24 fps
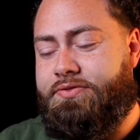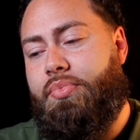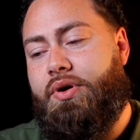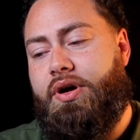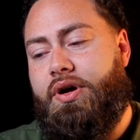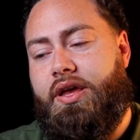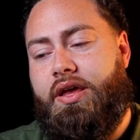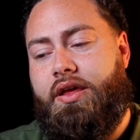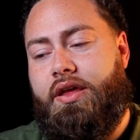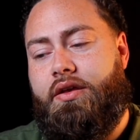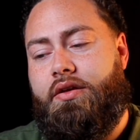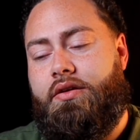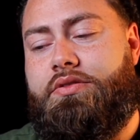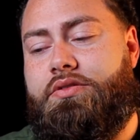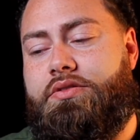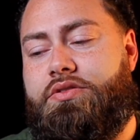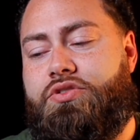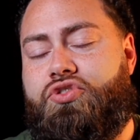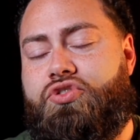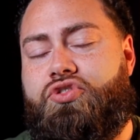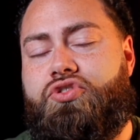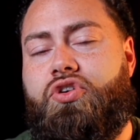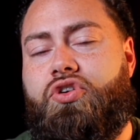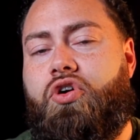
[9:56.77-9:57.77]
But
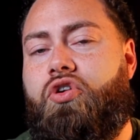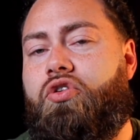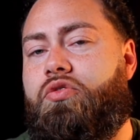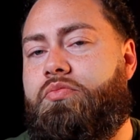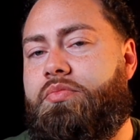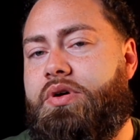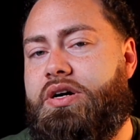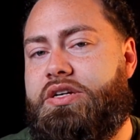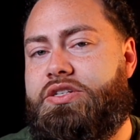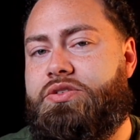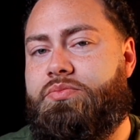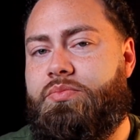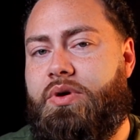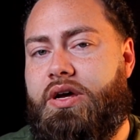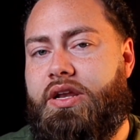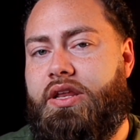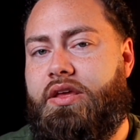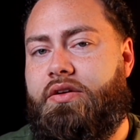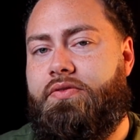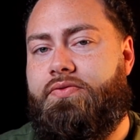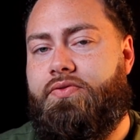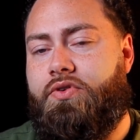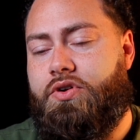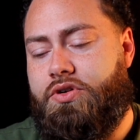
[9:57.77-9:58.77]
so much
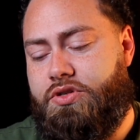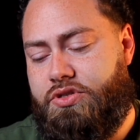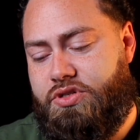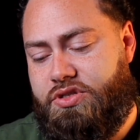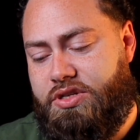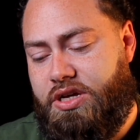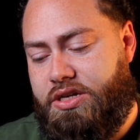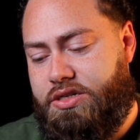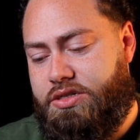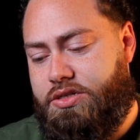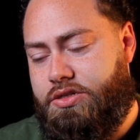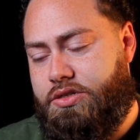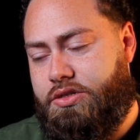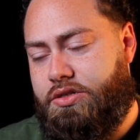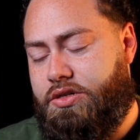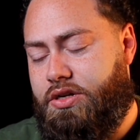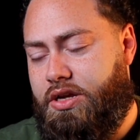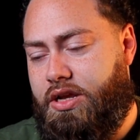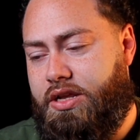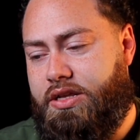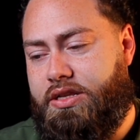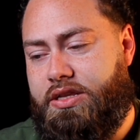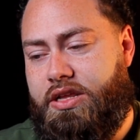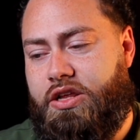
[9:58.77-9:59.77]
money for such
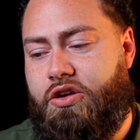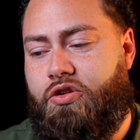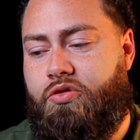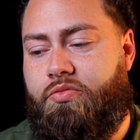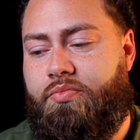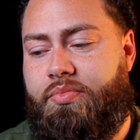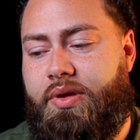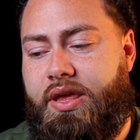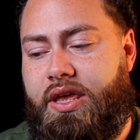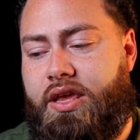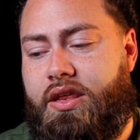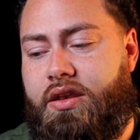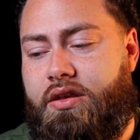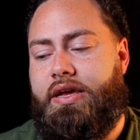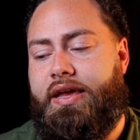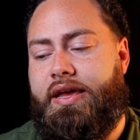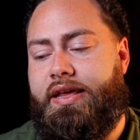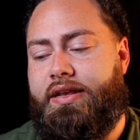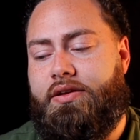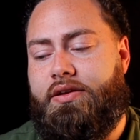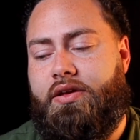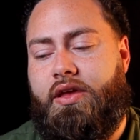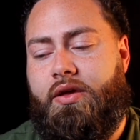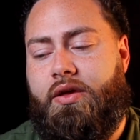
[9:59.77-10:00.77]
a little bit,
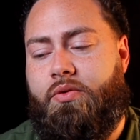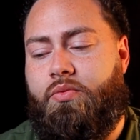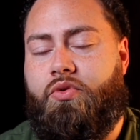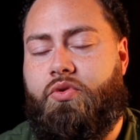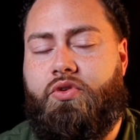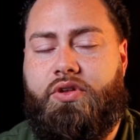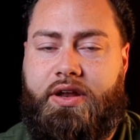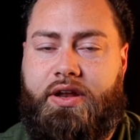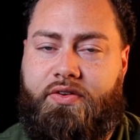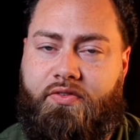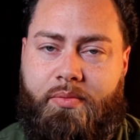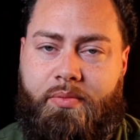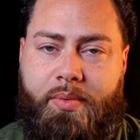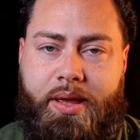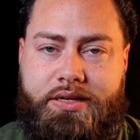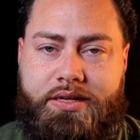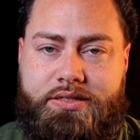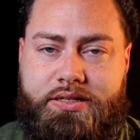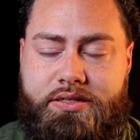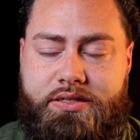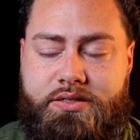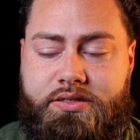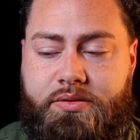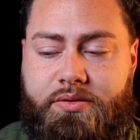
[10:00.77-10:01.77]
it will never make
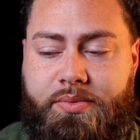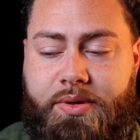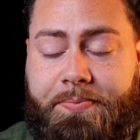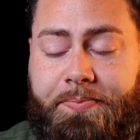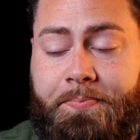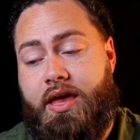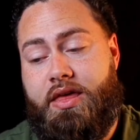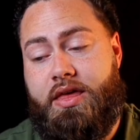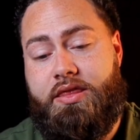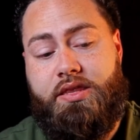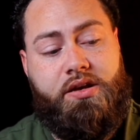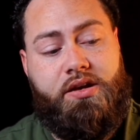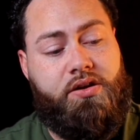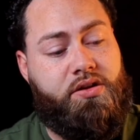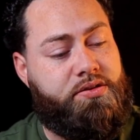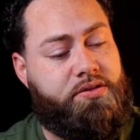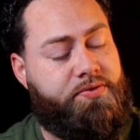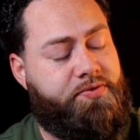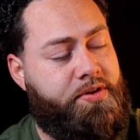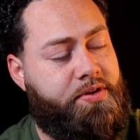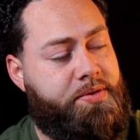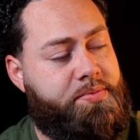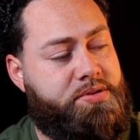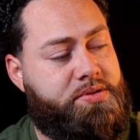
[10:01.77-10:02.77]
sense to me. And then on the
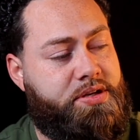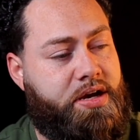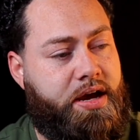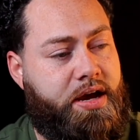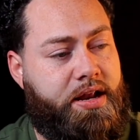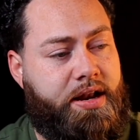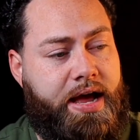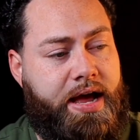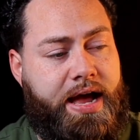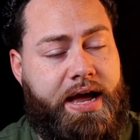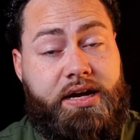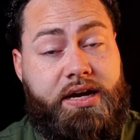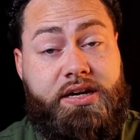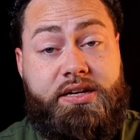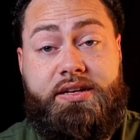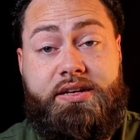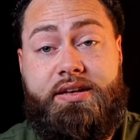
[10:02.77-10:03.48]
flip side, I could